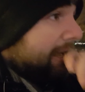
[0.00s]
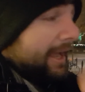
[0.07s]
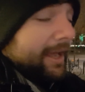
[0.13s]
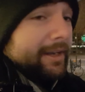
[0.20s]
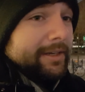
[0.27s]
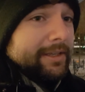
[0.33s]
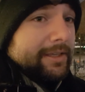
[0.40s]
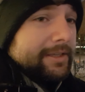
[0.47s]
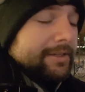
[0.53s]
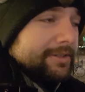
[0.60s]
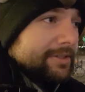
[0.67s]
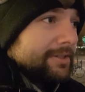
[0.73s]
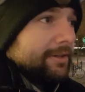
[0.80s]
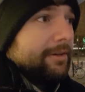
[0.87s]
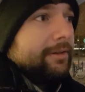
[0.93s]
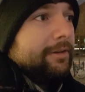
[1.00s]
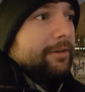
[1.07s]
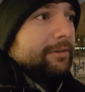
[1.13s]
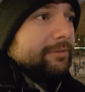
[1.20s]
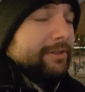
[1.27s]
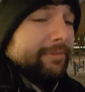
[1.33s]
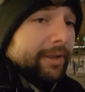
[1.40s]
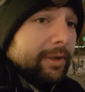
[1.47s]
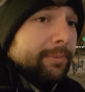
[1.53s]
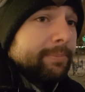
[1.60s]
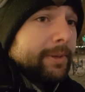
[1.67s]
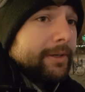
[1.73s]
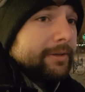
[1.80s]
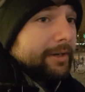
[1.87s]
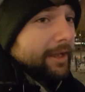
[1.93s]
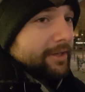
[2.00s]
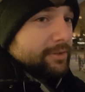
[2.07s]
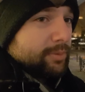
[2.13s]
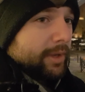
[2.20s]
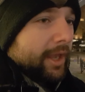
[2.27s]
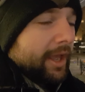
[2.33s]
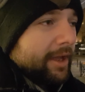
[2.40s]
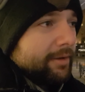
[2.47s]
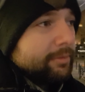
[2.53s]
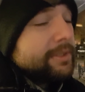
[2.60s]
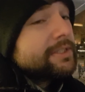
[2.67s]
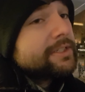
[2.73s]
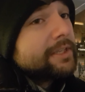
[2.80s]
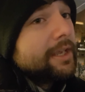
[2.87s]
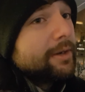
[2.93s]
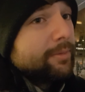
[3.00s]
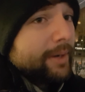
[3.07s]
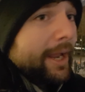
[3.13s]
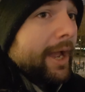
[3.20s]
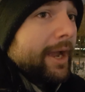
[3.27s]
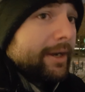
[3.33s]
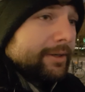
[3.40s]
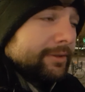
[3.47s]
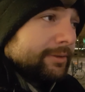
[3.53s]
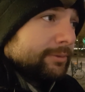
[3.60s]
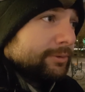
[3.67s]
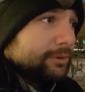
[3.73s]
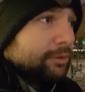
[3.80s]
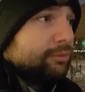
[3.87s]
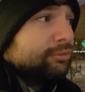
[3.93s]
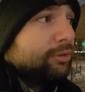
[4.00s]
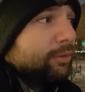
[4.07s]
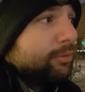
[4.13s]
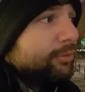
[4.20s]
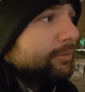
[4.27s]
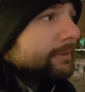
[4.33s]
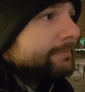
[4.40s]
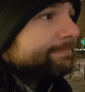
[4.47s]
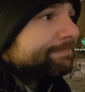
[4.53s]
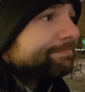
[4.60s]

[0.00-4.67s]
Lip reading: and ease of development as we have with, say, React or so forth.